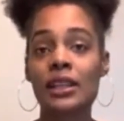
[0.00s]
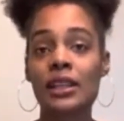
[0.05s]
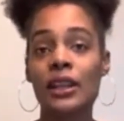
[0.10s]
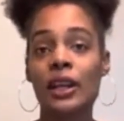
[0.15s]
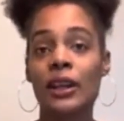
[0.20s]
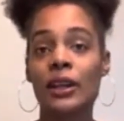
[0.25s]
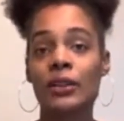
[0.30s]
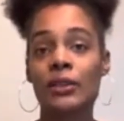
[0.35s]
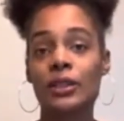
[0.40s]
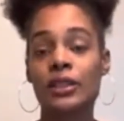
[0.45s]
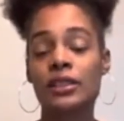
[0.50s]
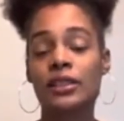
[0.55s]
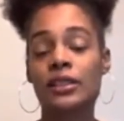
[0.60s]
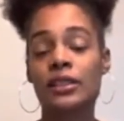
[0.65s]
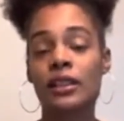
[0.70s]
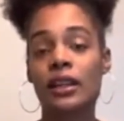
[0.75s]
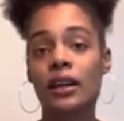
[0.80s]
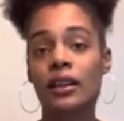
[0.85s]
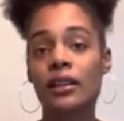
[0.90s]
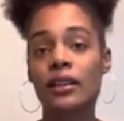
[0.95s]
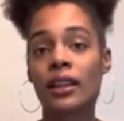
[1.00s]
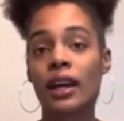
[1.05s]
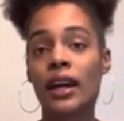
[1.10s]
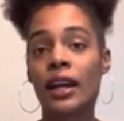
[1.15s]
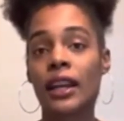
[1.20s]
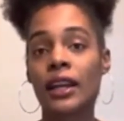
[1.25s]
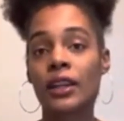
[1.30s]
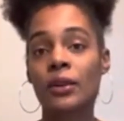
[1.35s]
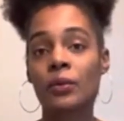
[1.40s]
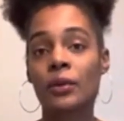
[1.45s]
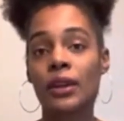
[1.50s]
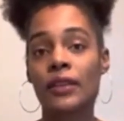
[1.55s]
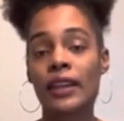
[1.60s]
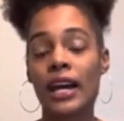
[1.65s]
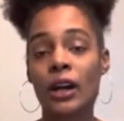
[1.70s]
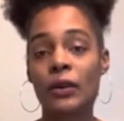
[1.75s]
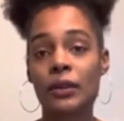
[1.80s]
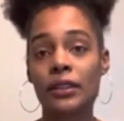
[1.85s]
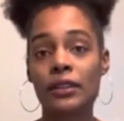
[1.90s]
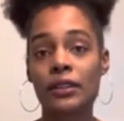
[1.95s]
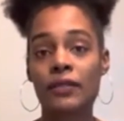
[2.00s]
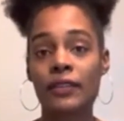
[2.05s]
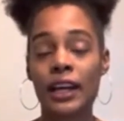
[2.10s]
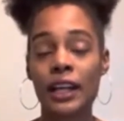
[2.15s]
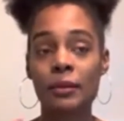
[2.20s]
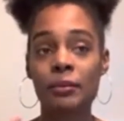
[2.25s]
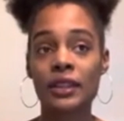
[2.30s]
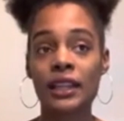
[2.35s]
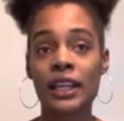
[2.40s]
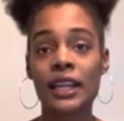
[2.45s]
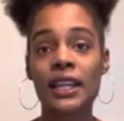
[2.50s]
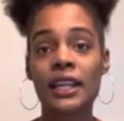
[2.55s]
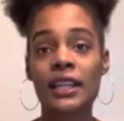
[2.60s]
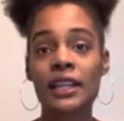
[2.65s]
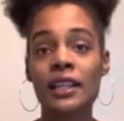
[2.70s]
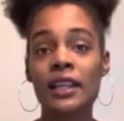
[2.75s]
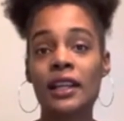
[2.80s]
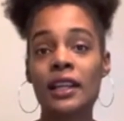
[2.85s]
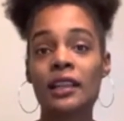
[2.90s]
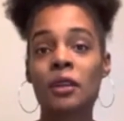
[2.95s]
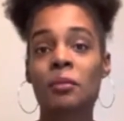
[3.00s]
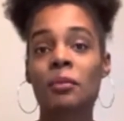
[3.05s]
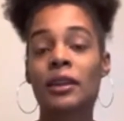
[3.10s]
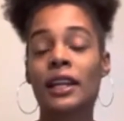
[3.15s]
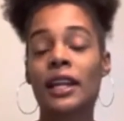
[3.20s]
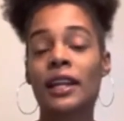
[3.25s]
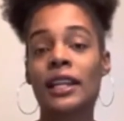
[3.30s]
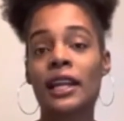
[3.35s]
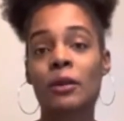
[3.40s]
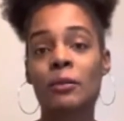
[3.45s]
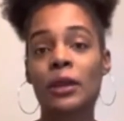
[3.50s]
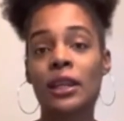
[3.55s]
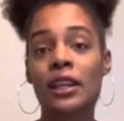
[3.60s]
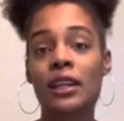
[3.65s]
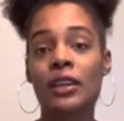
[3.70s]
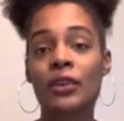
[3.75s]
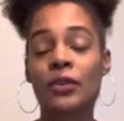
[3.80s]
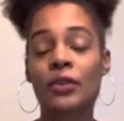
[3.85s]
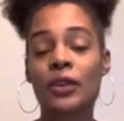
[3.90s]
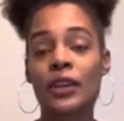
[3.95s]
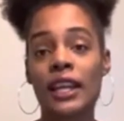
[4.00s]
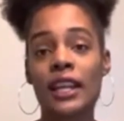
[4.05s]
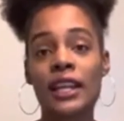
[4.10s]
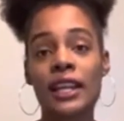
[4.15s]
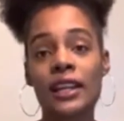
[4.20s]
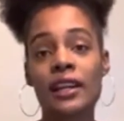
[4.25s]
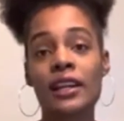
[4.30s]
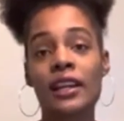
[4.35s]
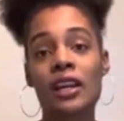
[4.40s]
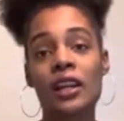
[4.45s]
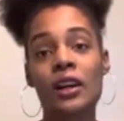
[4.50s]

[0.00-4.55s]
in order to align with our divine plan, the plan that we created.